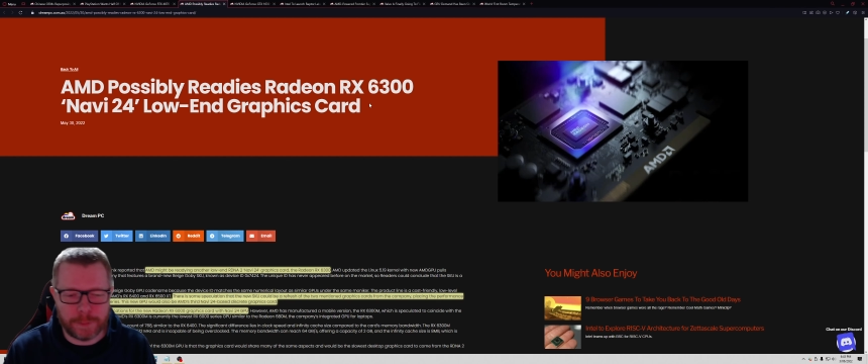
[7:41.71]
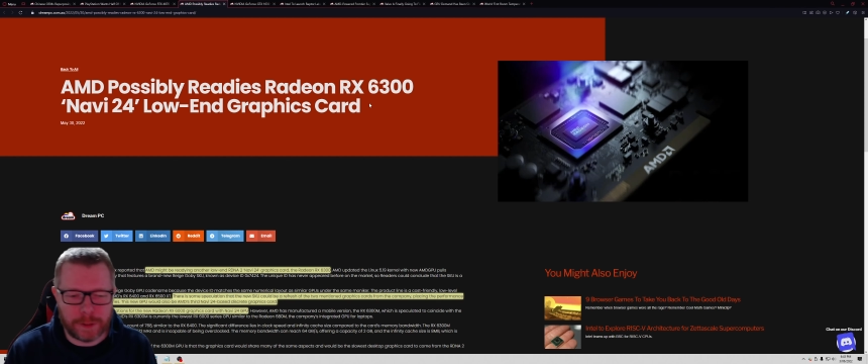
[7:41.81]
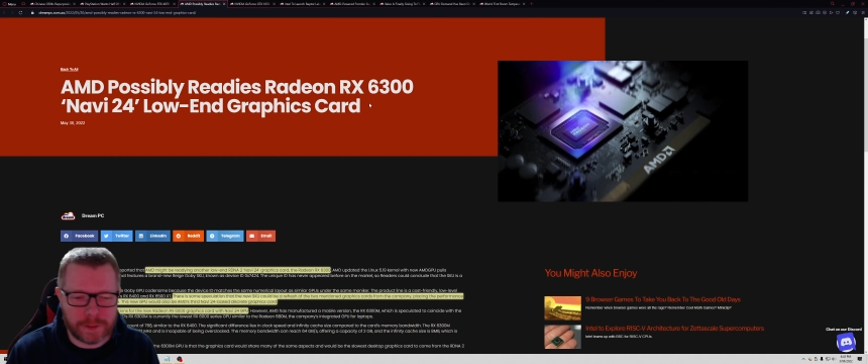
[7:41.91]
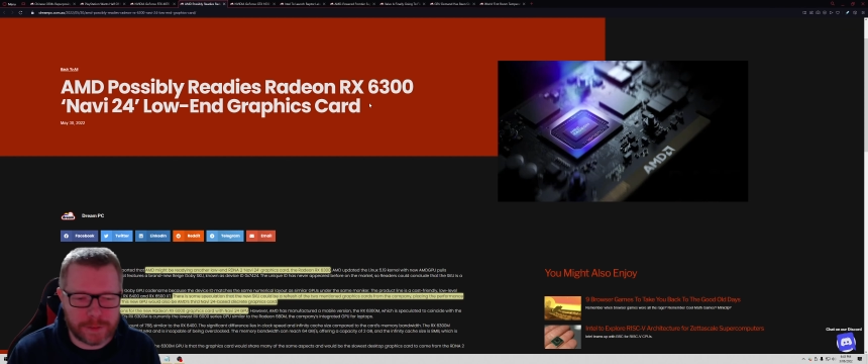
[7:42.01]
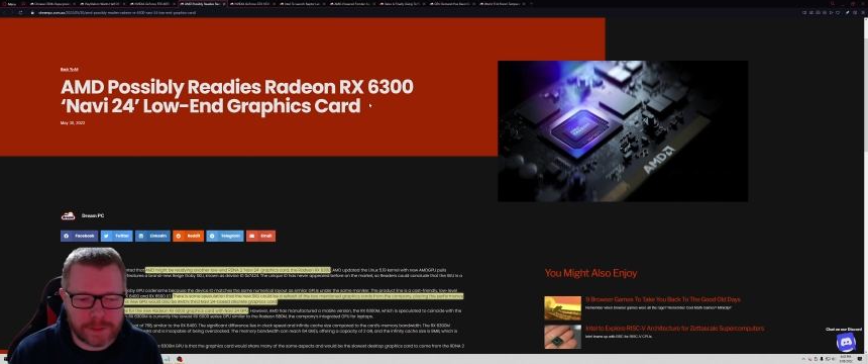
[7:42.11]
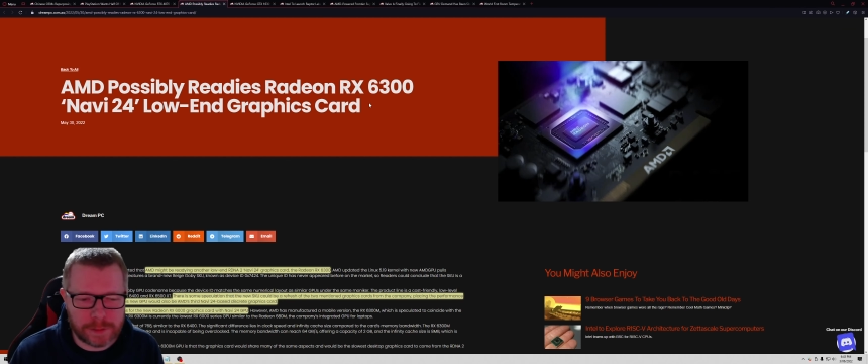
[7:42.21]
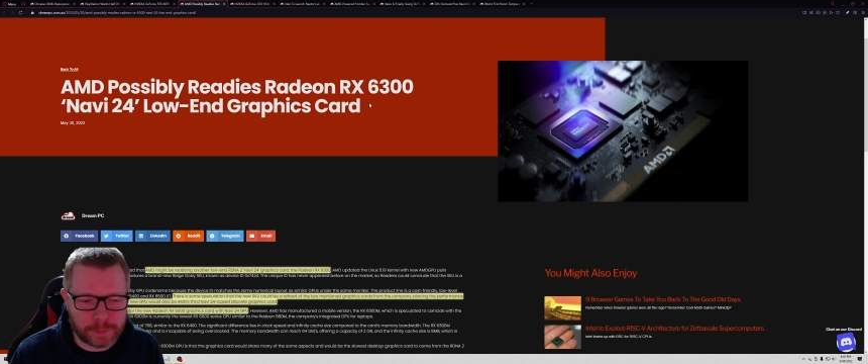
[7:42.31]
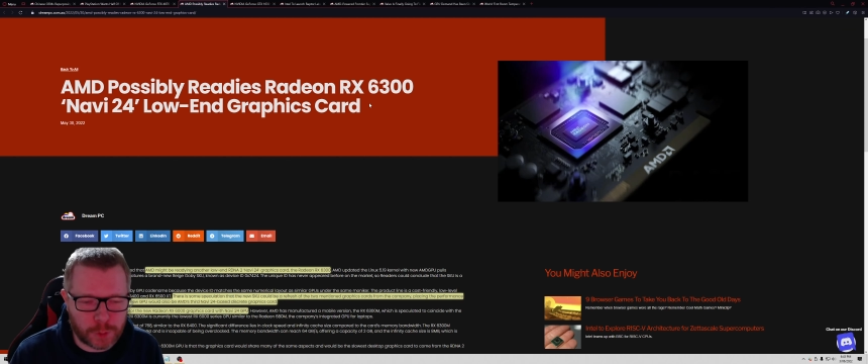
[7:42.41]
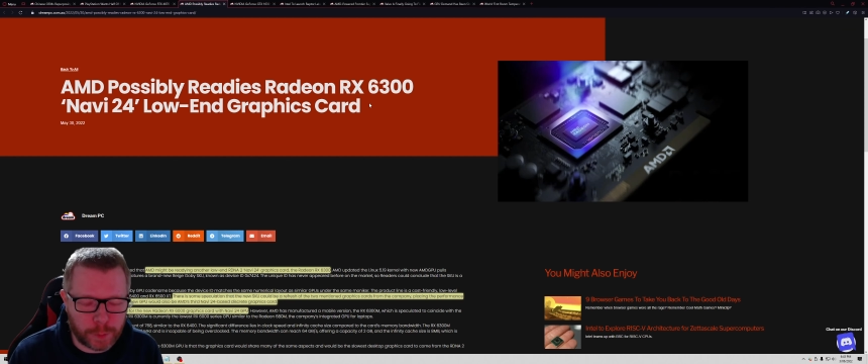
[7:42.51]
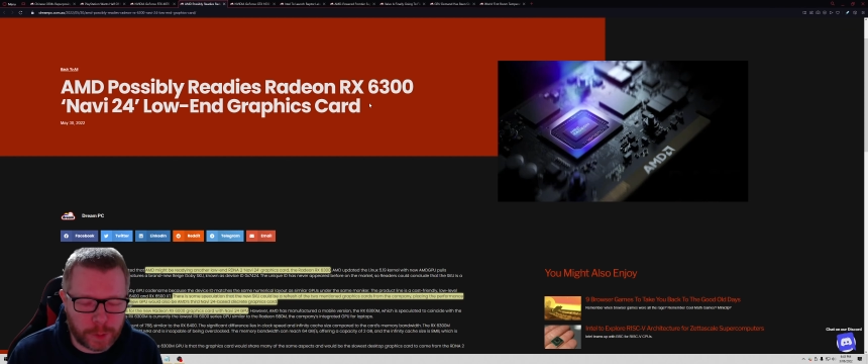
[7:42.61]
because
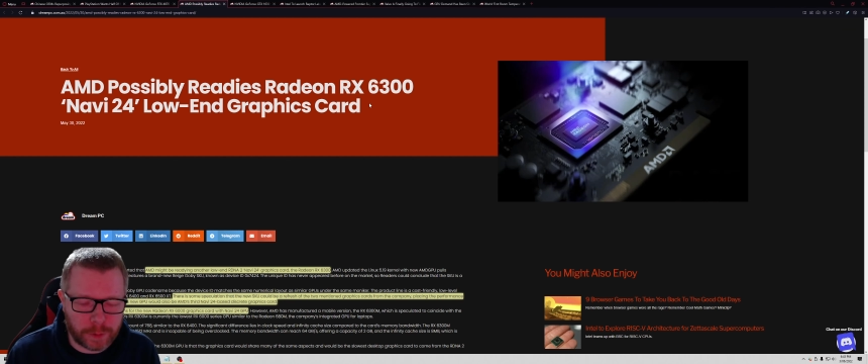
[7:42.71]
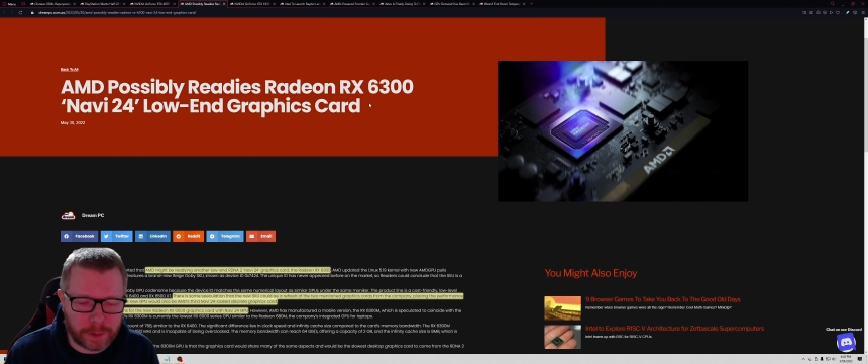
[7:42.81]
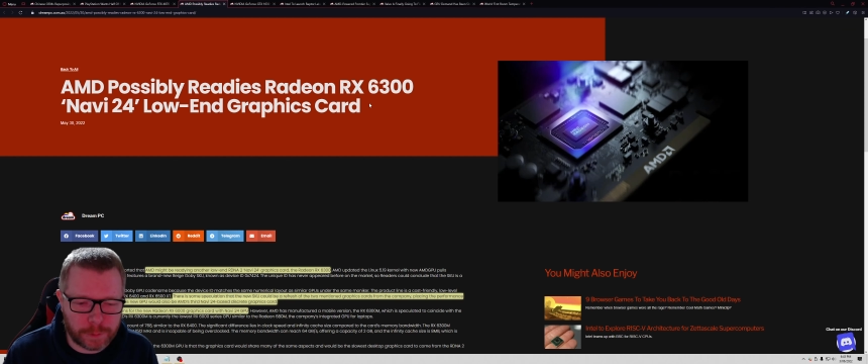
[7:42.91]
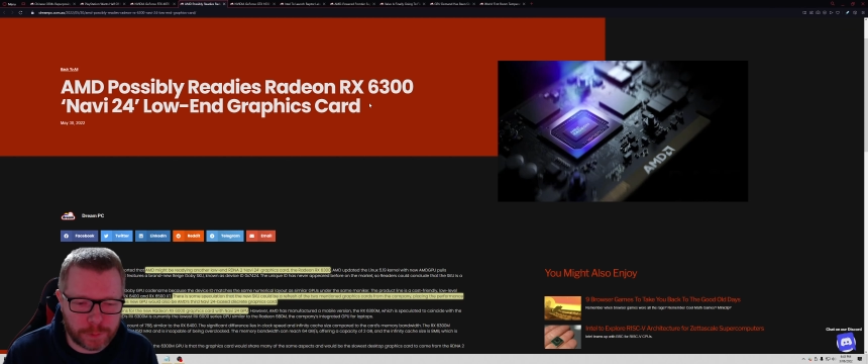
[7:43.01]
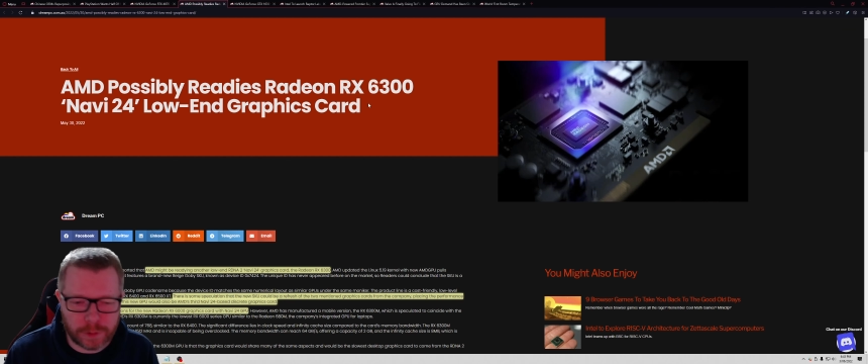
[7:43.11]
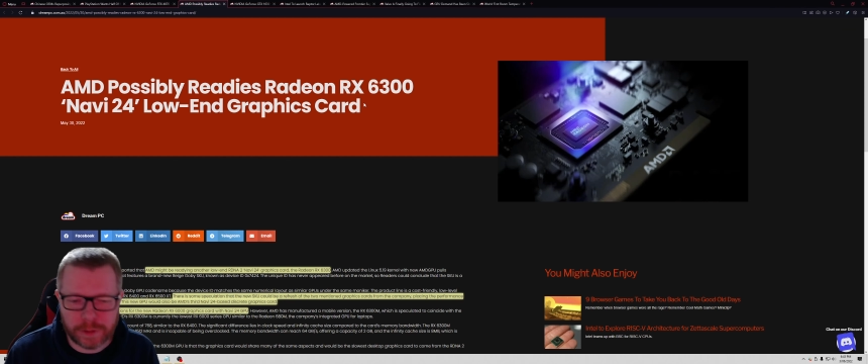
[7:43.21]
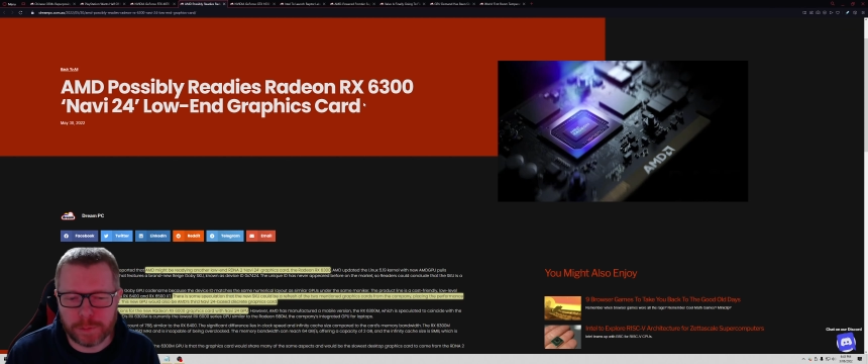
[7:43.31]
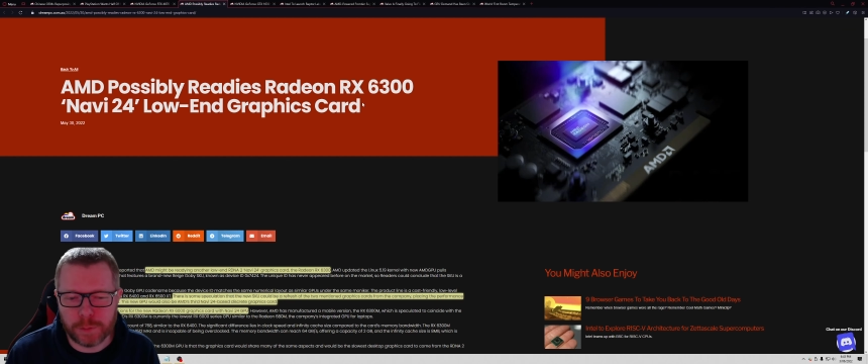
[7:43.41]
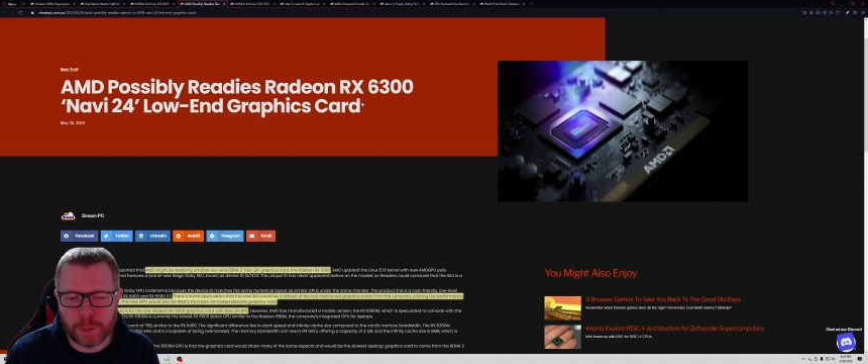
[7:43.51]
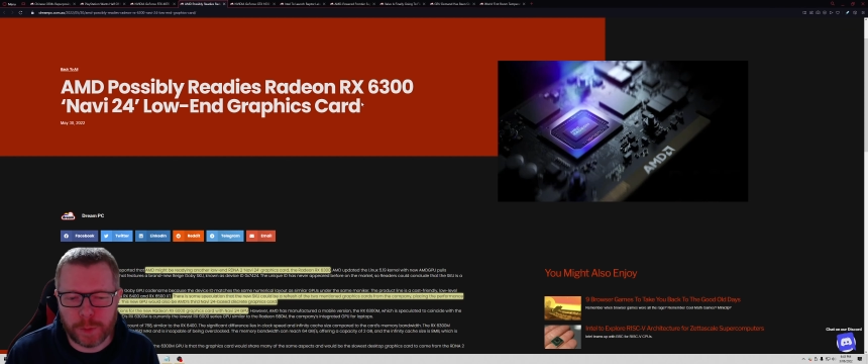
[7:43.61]
more people can afford it and
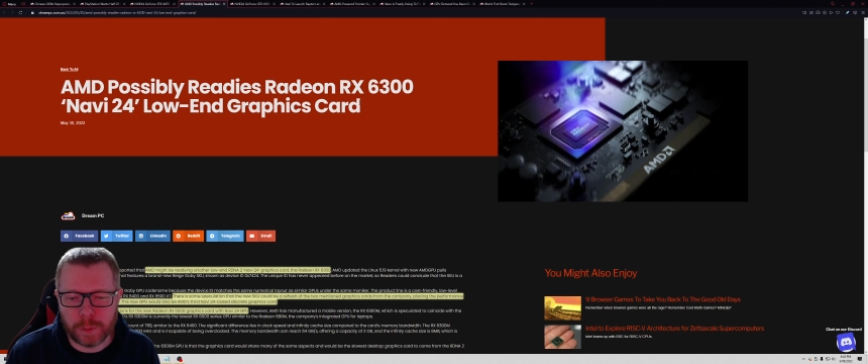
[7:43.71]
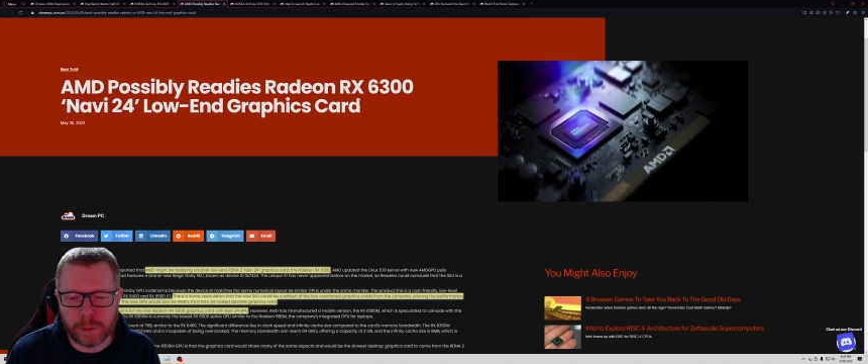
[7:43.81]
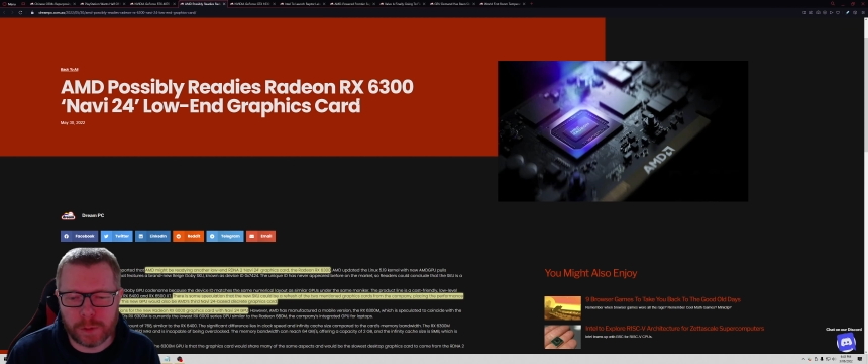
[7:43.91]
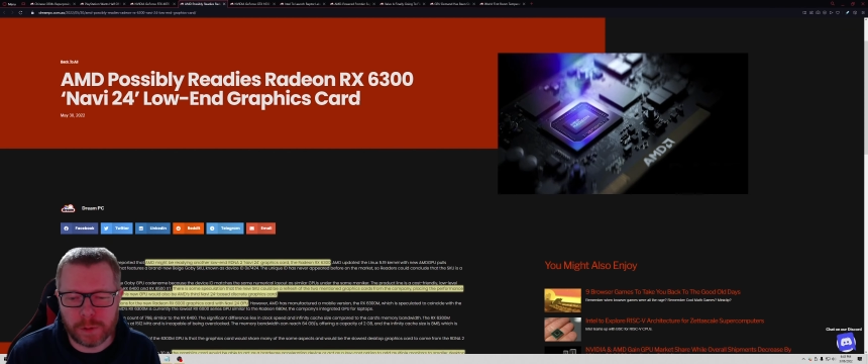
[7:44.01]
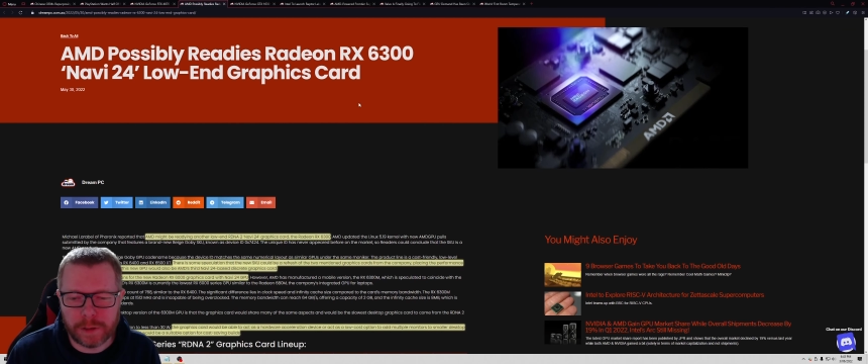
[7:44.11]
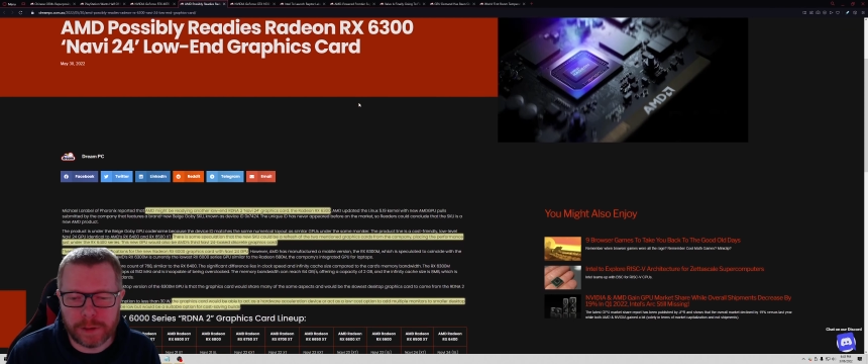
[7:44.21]
more people